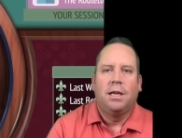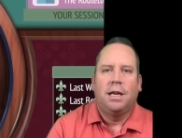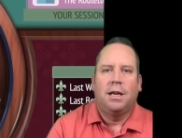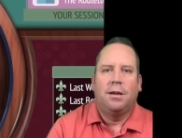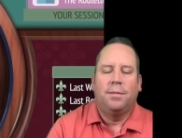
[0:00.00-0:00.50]

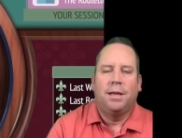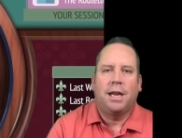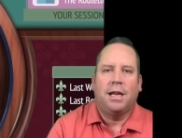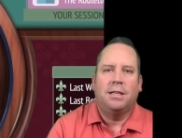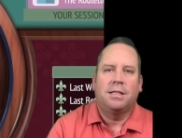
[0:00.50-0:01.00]
Um, it
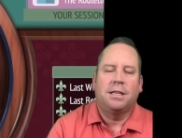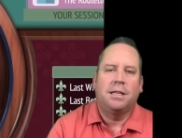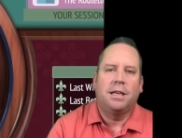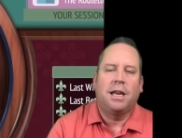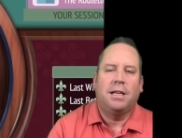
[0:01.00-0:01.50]
kind
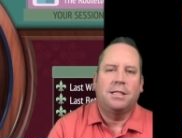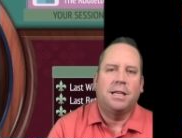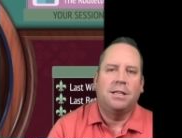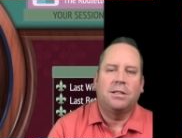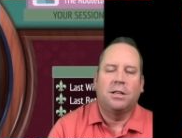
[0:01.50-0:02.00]
of kind of
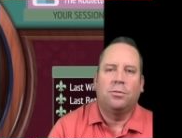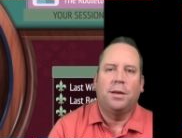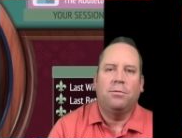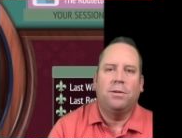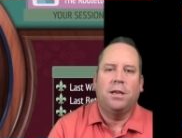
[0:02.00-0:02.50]
stinks a little
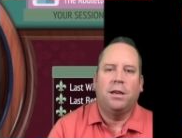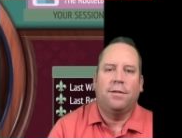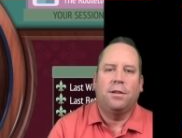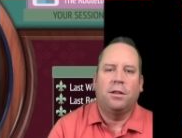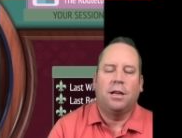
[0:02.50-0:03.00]
bit when you
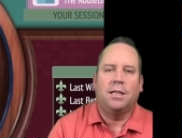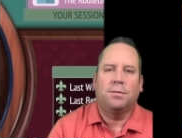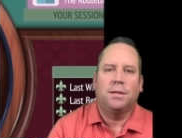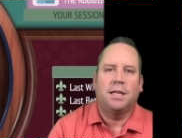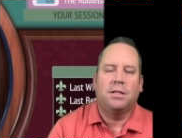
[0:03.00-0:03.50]
have a loss,
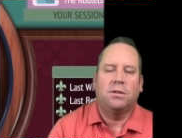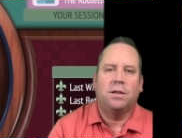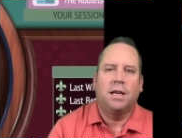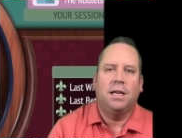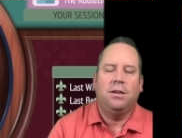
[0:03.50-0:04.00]
but that's
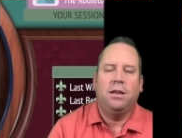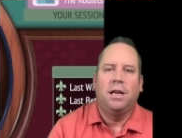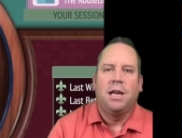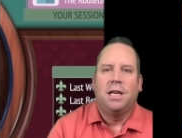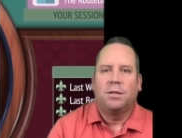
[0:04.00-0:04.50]
okay.
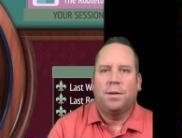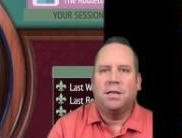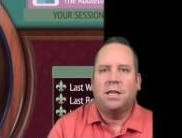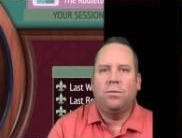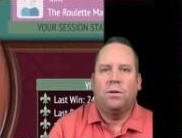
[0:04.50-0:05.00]

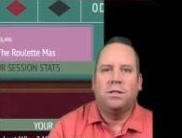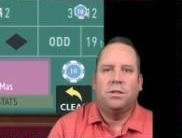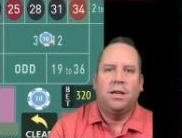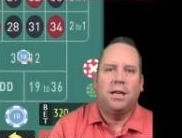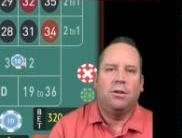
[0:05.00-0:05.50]
Especially once
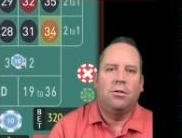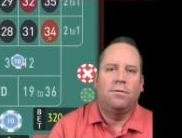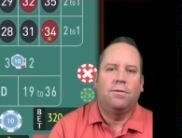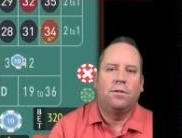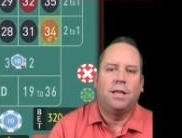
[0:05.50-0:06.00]
you get
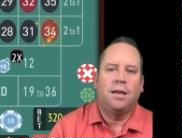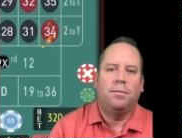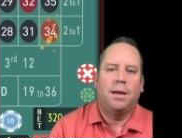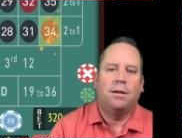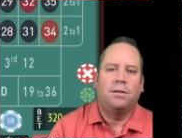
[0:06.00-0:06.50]
over the
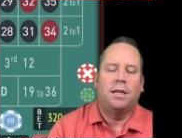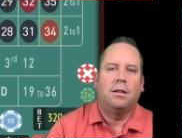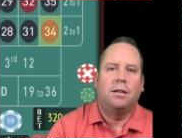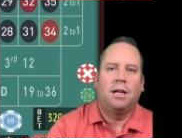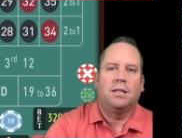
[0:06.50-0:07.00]
amount that a
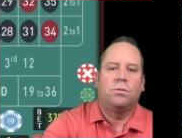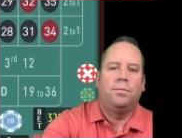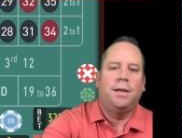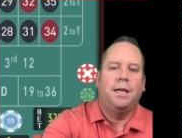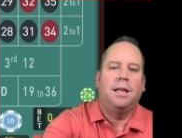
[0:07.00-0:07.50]
loss would
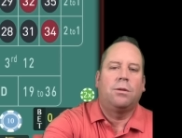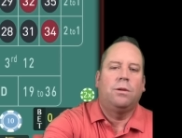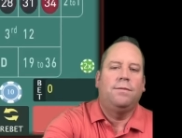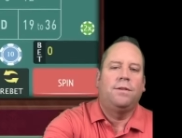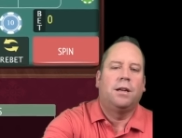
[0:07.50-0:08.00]
be, like
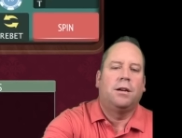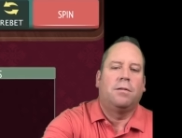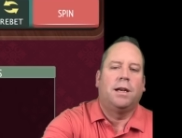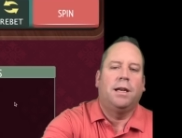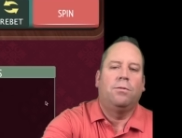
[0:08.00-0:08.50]
we've done
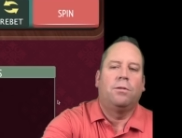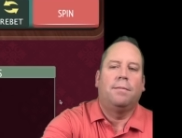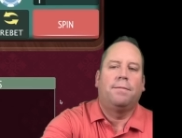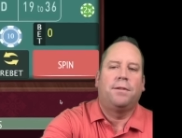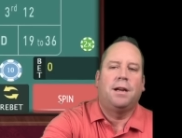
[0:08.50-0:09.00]
already. We're
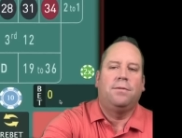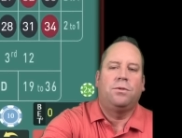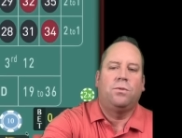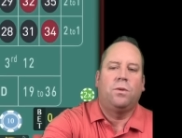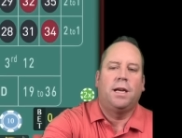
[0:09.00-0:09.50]
up
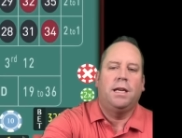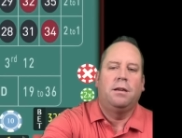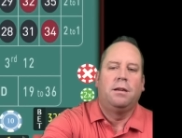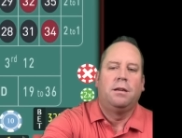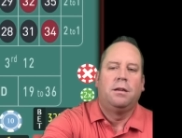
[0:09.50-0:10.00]
520.
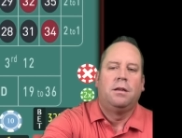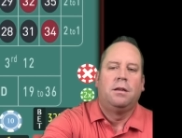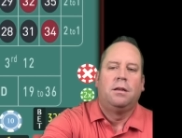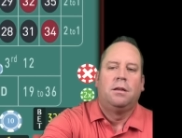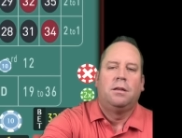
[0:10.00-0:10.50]

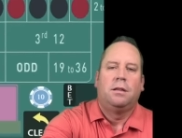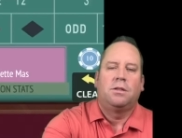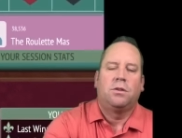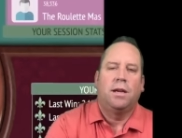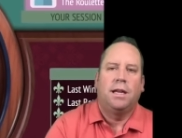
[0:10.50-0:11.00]
Let's
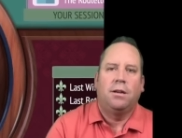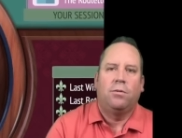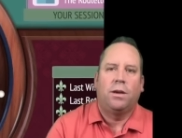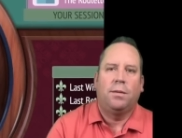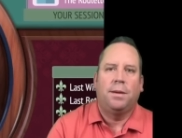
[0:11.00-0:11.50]
go ahead and
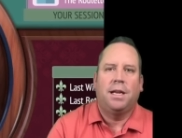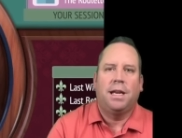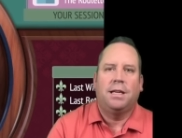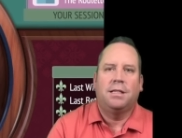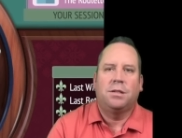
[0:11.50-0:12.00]
rebet
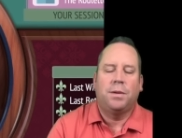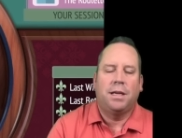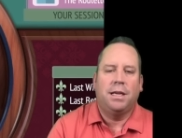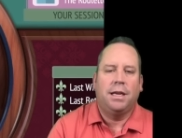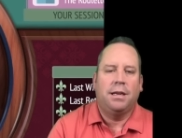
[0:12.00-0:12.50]
and spin
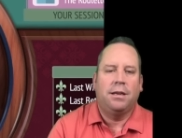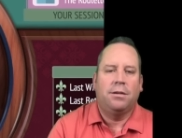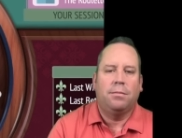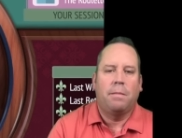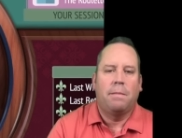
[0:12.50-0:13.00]
again here.